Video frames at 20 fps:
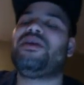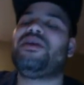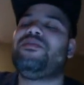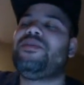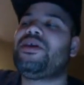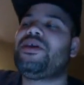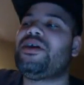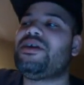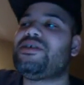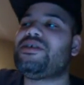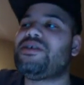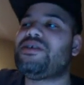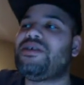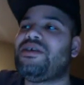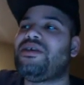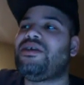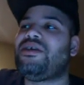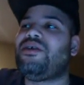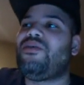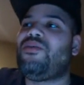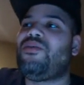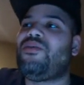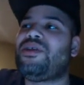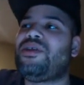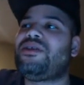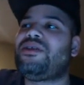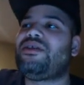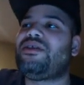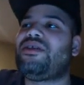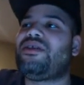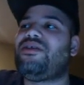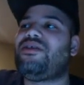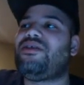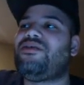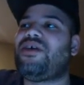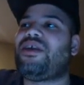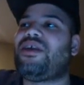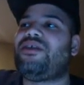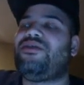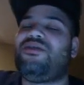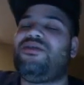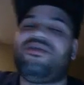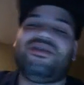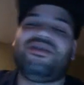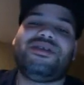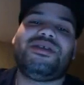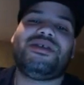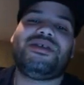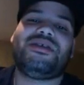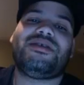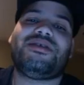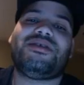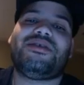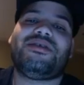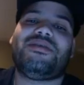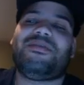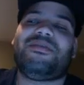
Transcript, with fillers: Because one thing that you got to notice is